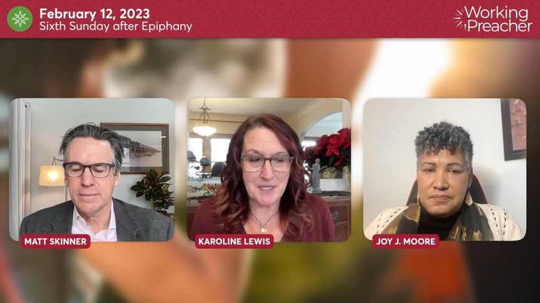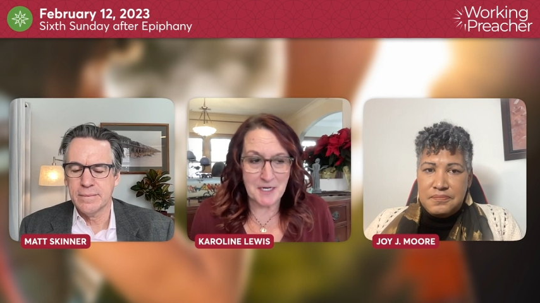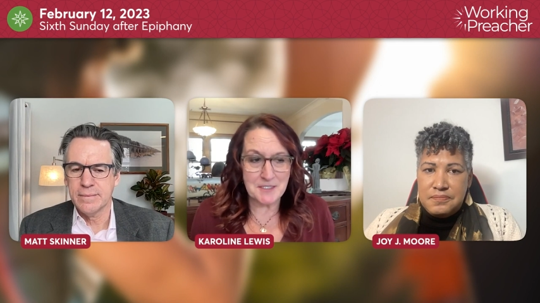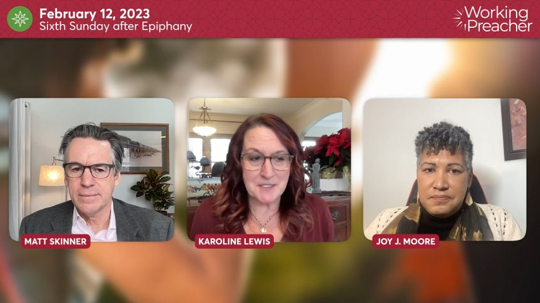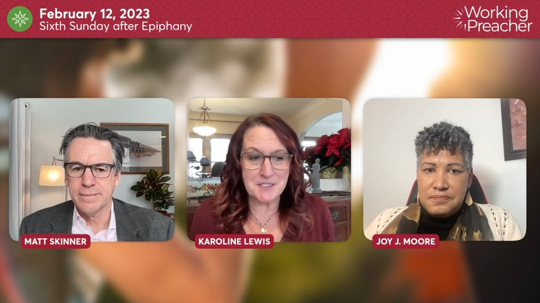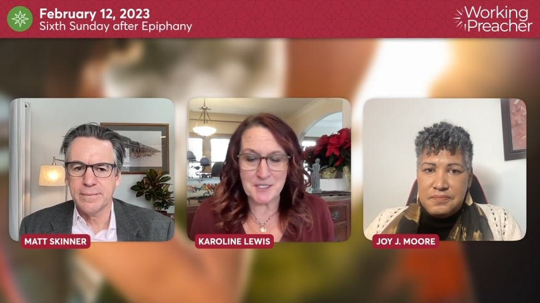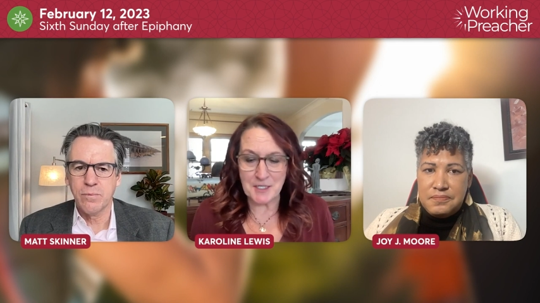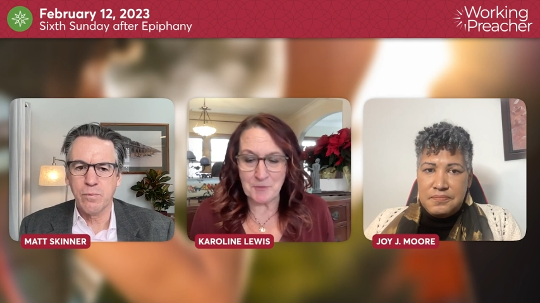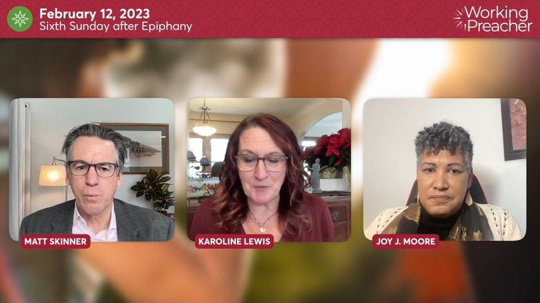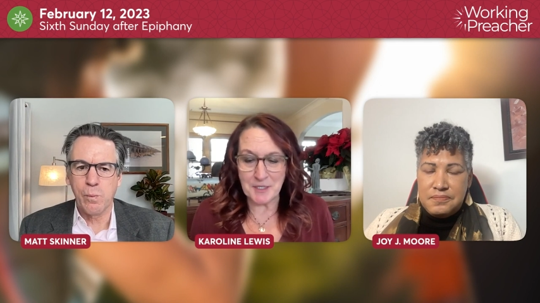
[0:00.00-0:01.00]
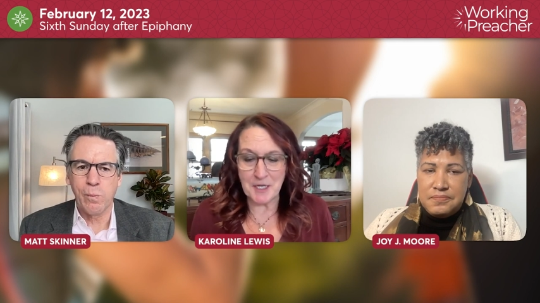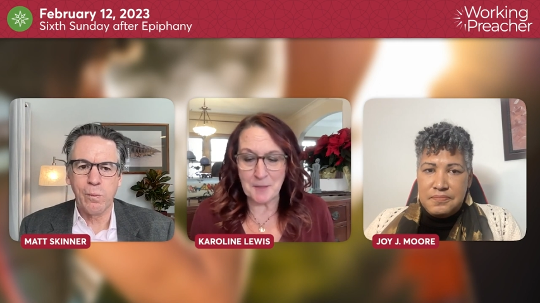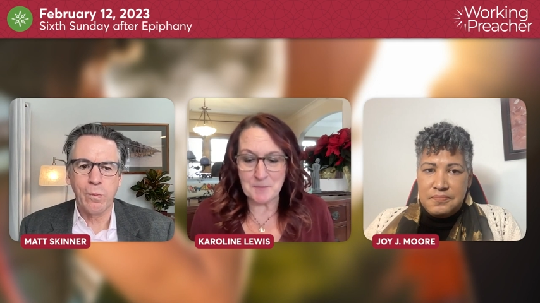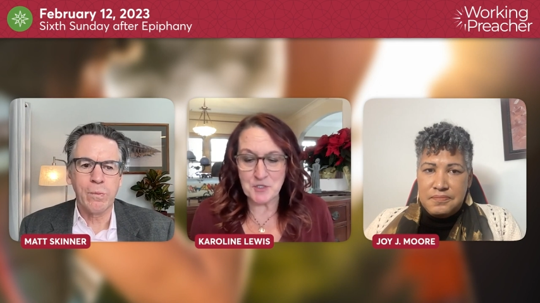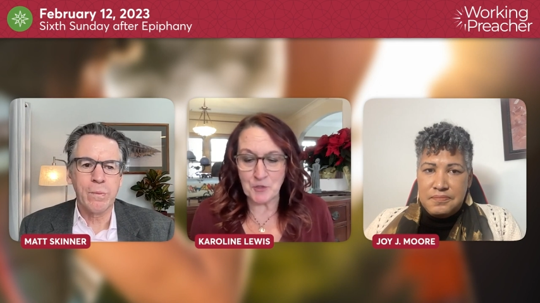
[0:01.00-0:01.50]
Speaker 1: tendency when it
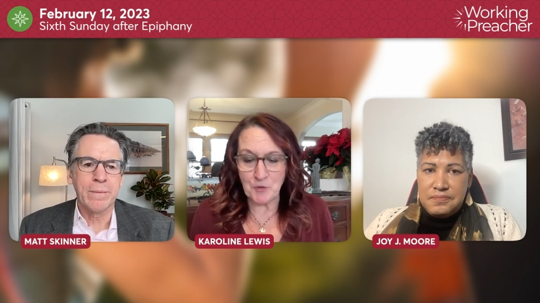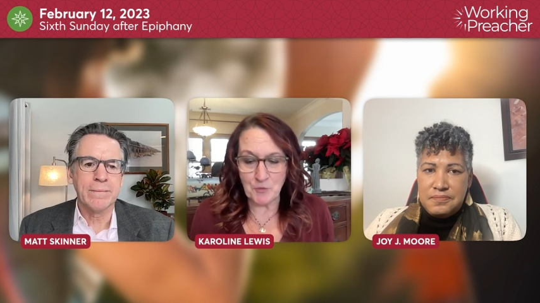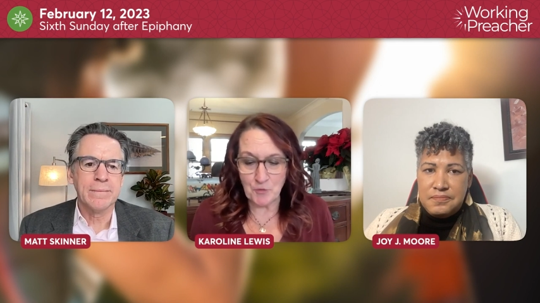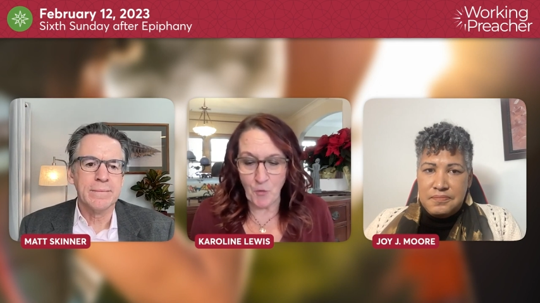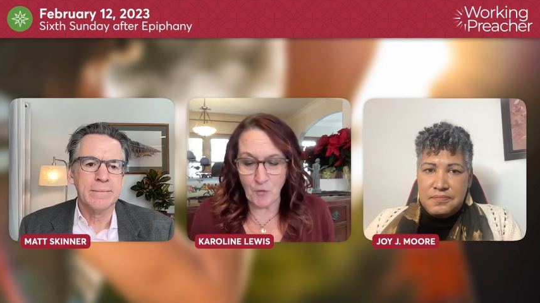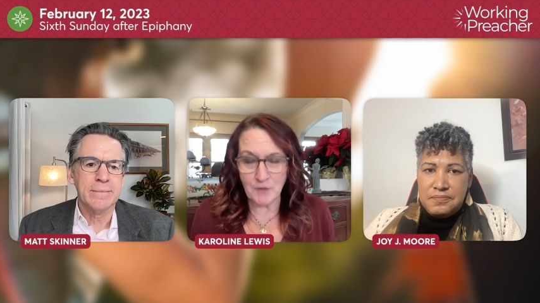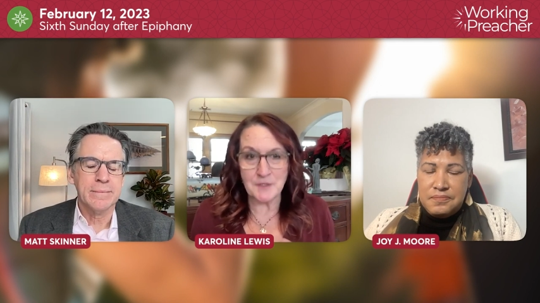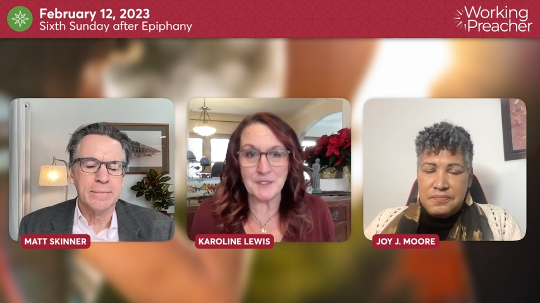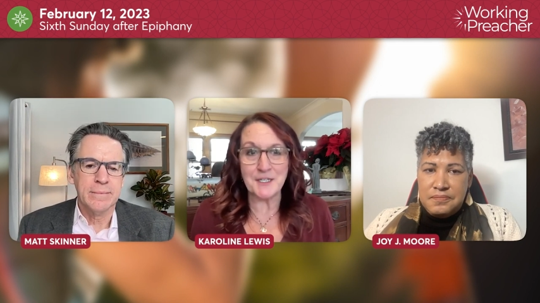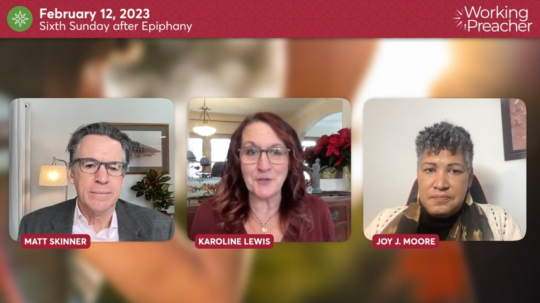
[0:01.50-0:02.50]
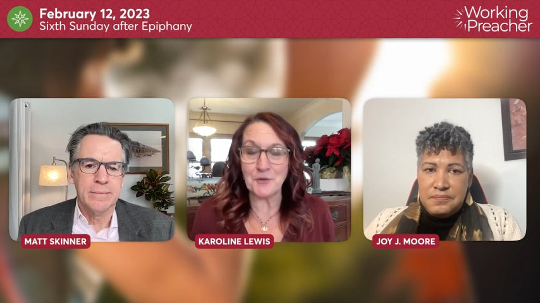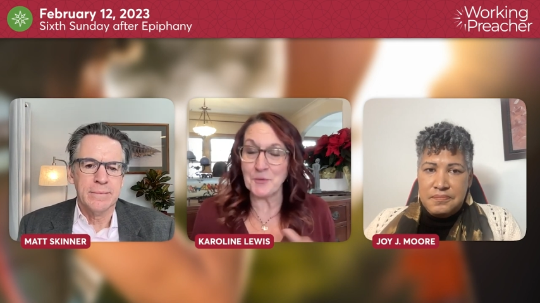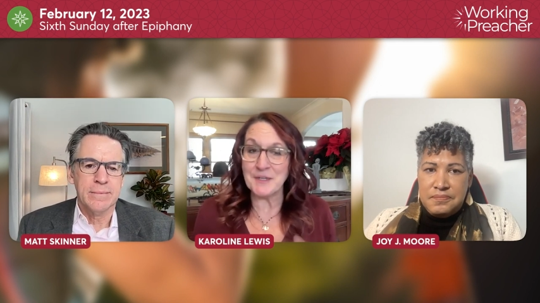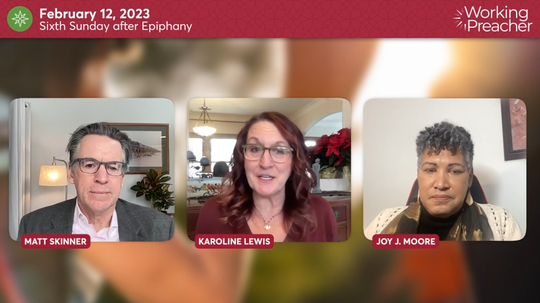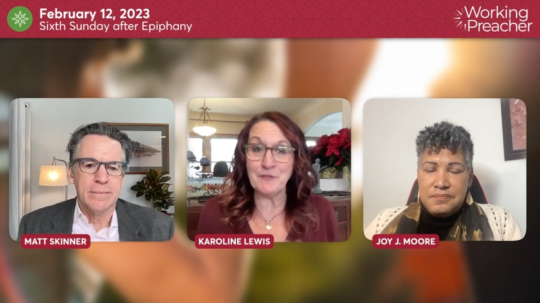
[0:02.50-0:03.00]
comes to quarreling or
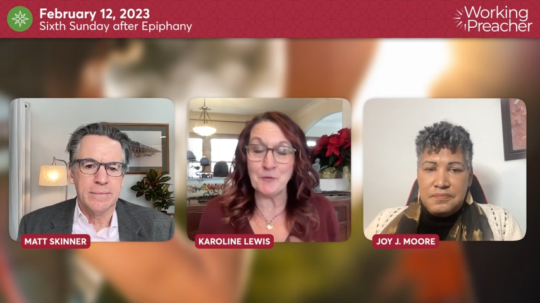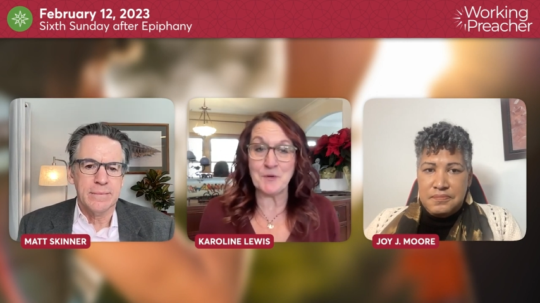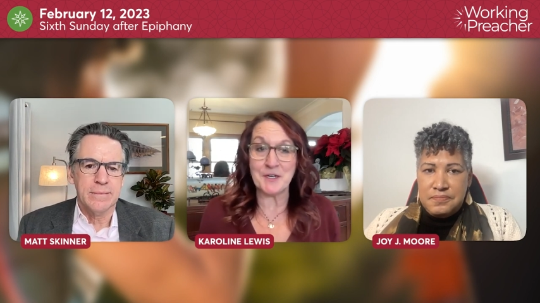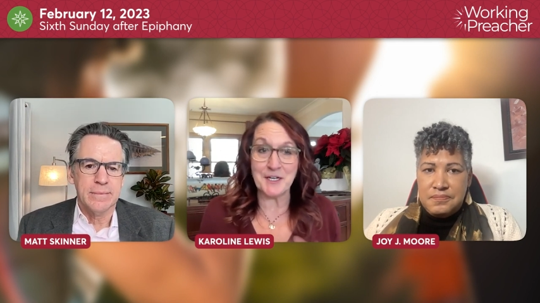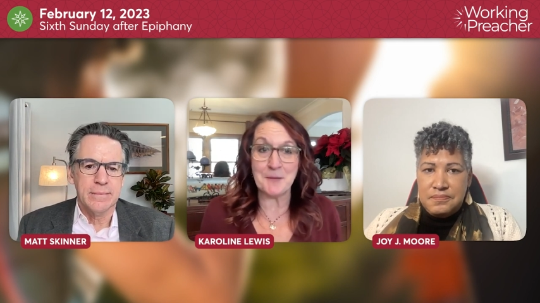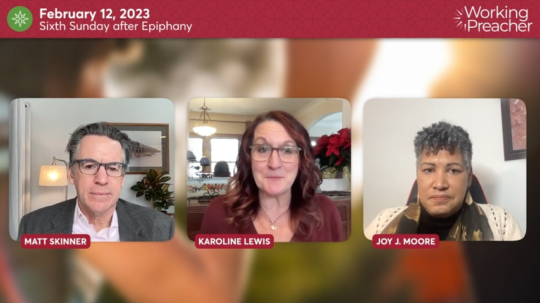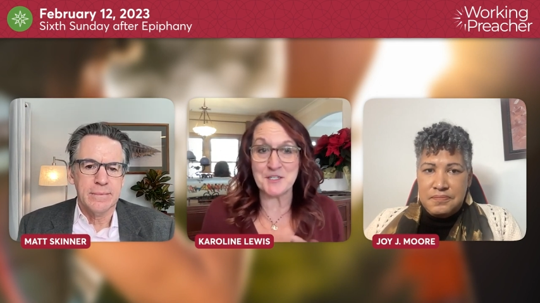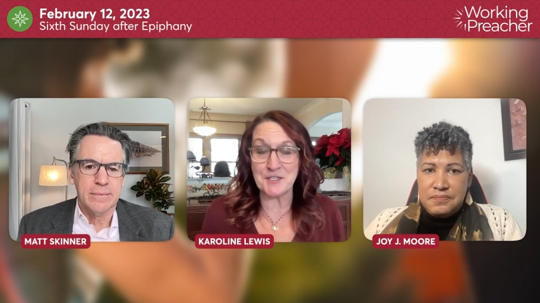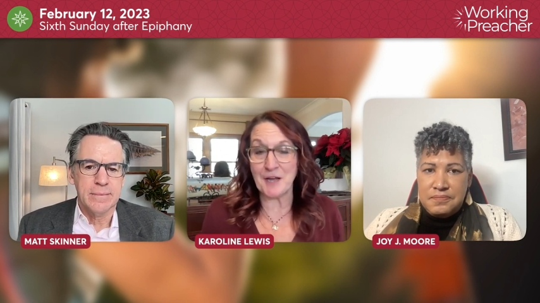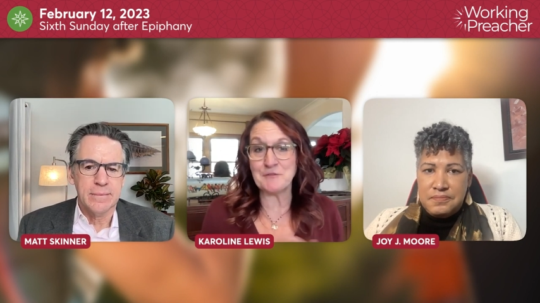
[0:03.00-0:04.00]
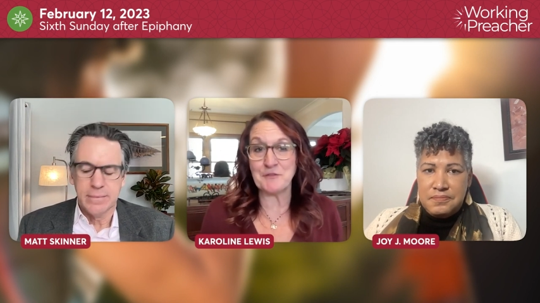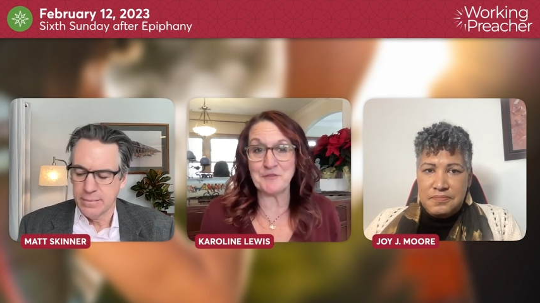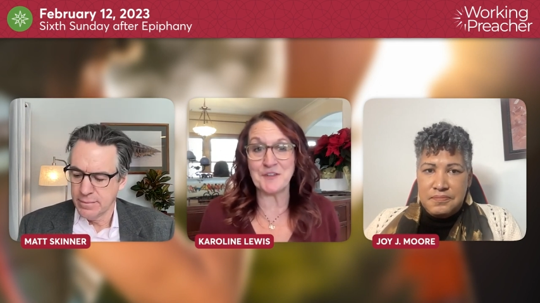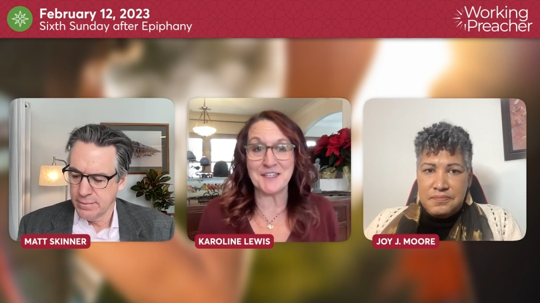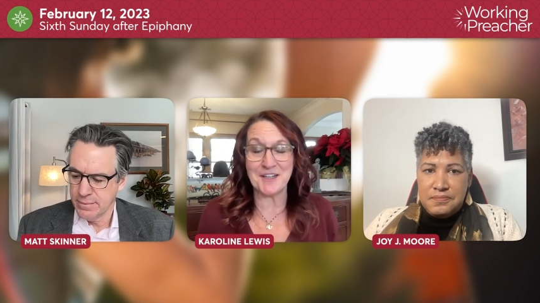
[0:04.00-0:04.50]
when even when it comes to not
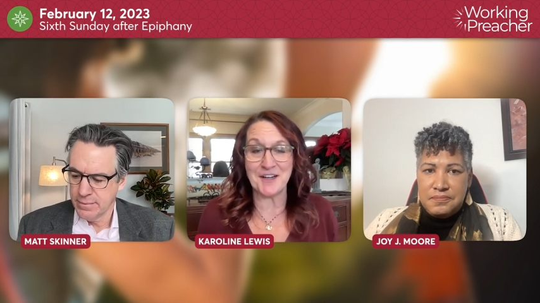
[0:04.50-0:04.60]
fulfilling